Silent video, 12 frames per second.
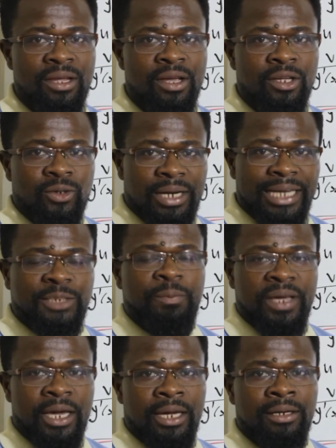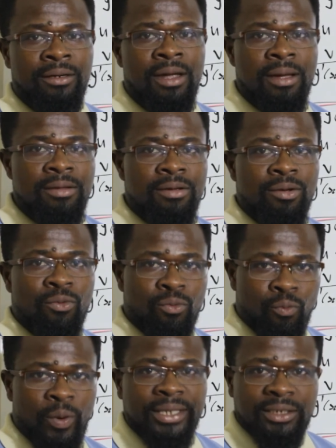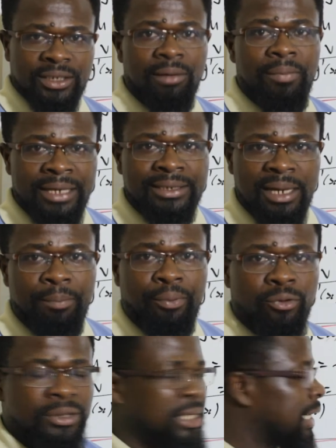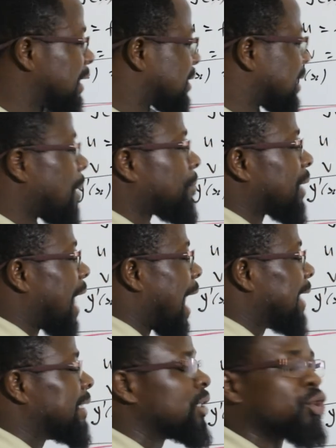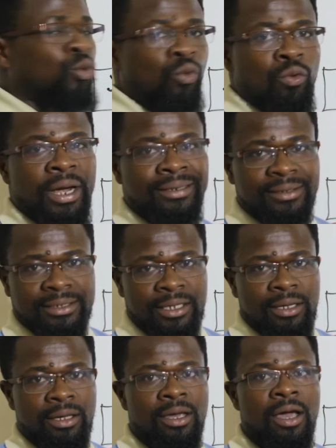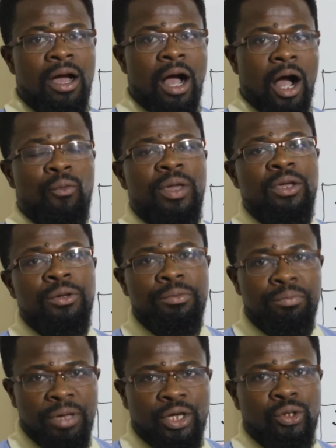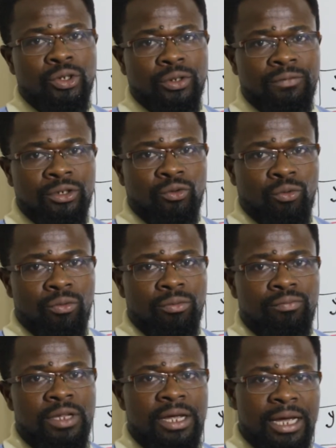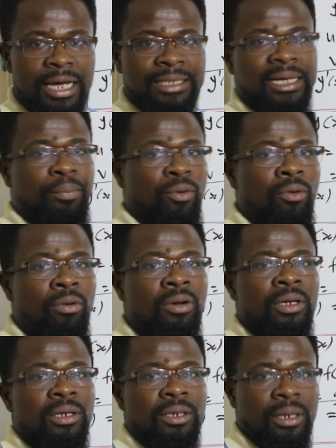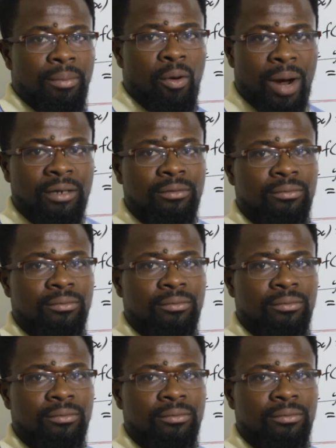So let's begin with some examples. Let us apply this rule and see how we make use of this rule. Example number 1.